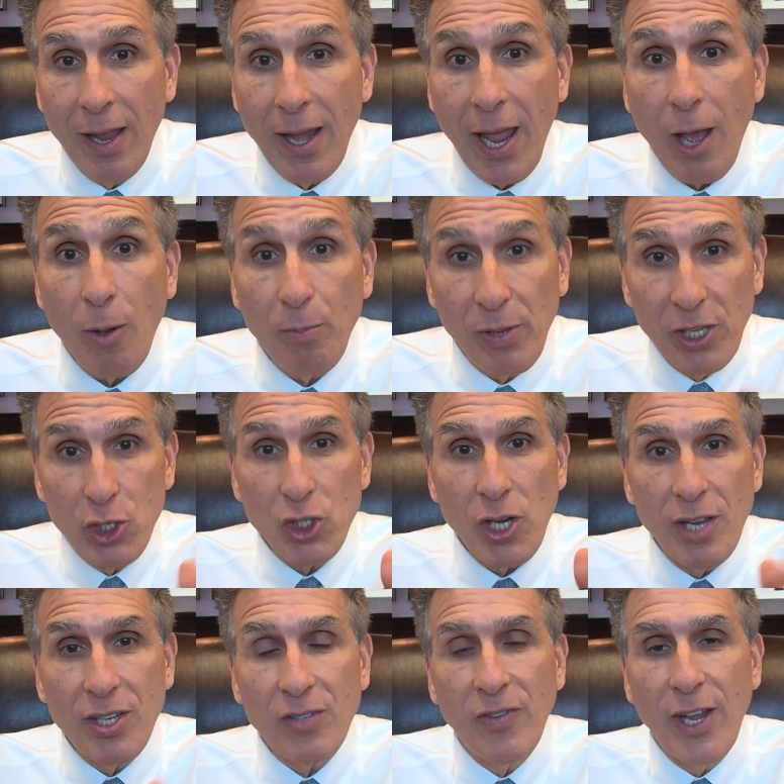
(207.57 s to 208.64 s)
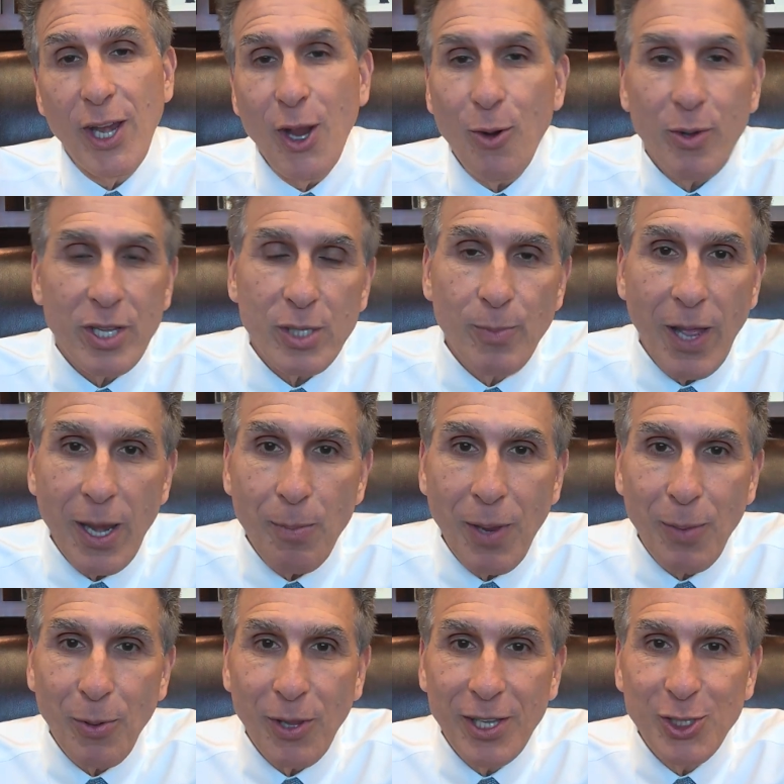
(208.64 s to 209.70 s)
Now, please share this video with as many
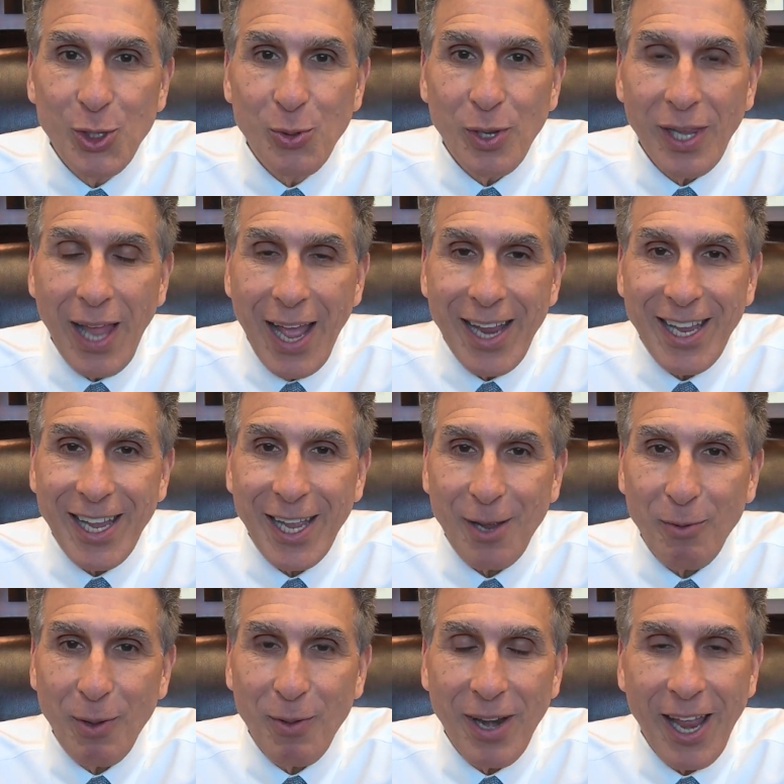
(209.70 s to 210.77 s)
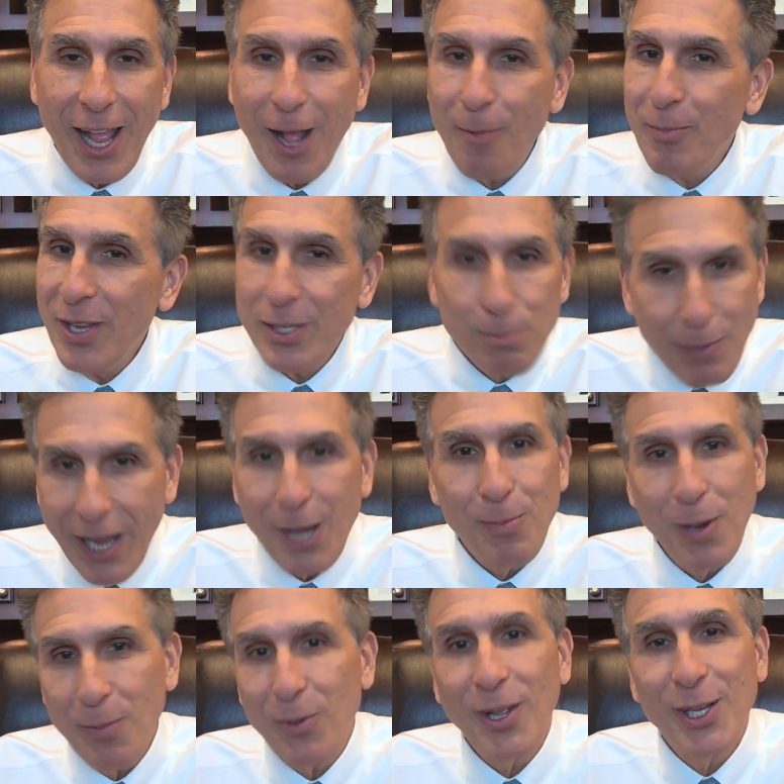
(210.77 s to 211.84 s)
people as you would like. We want to help as many
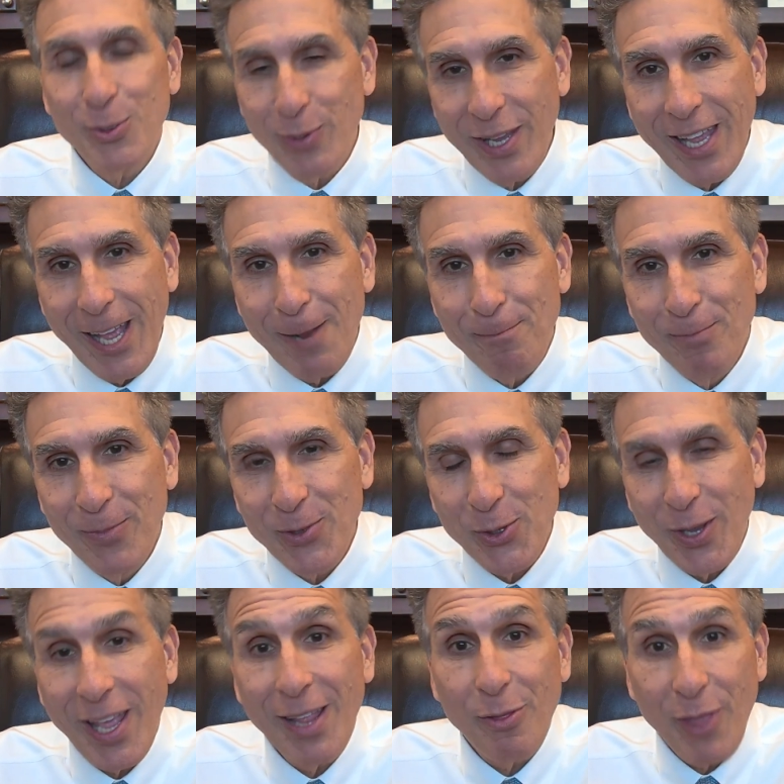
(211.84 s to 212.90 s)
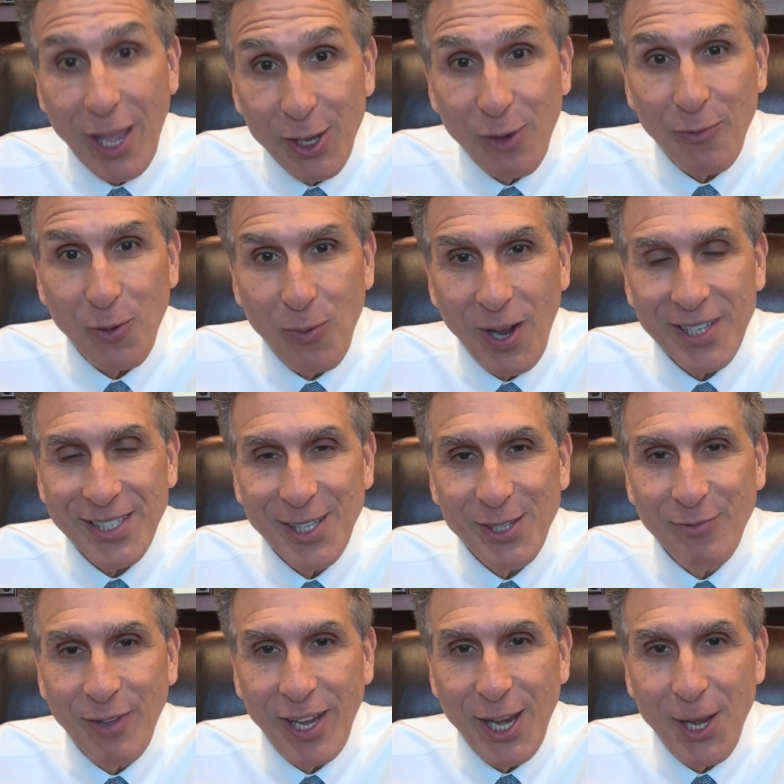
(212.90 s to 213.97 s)
people as we can. So again, thank you for watching
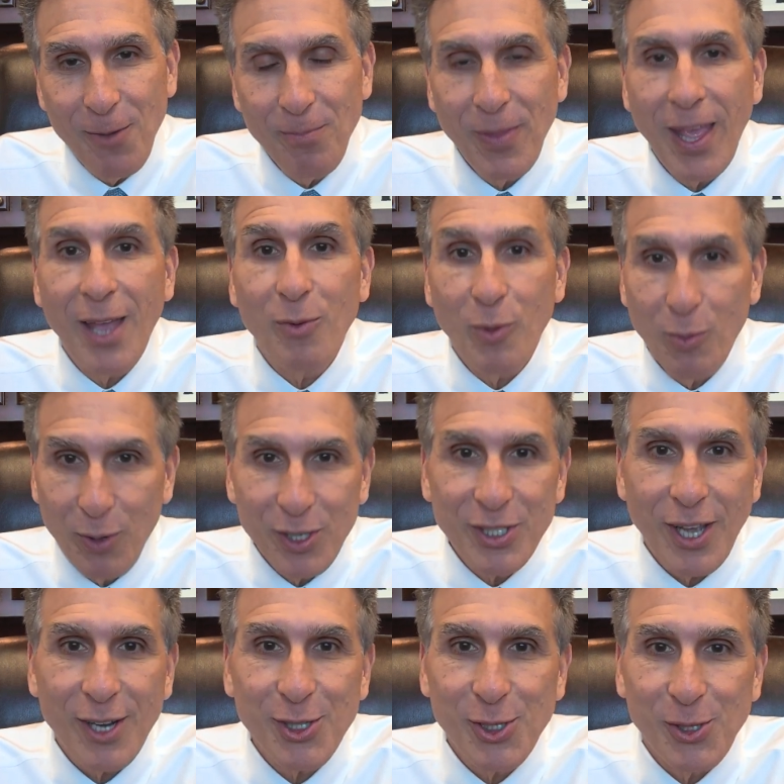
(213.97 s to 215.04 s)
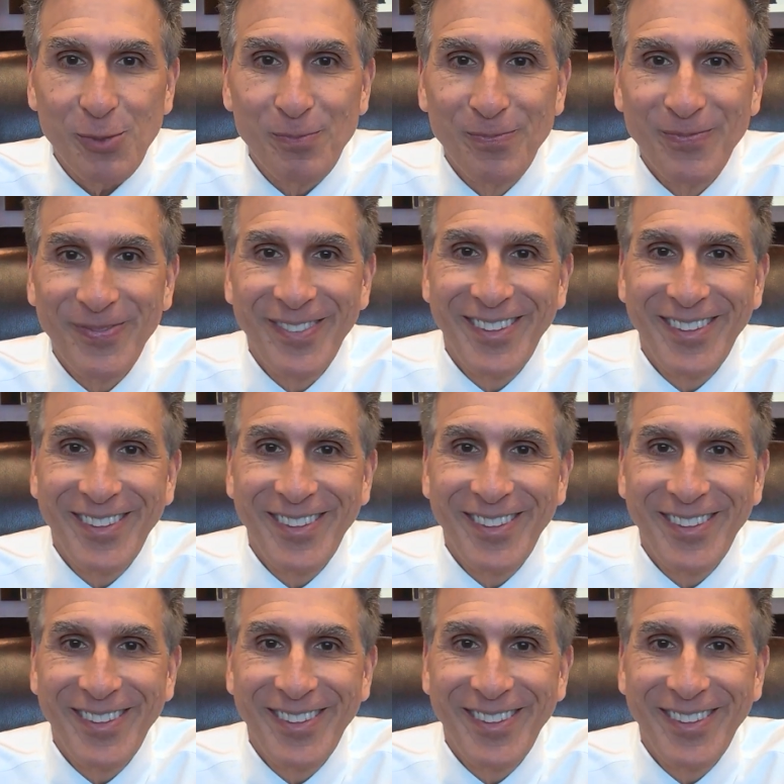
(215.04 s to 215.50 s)
this video, and we will talk soon.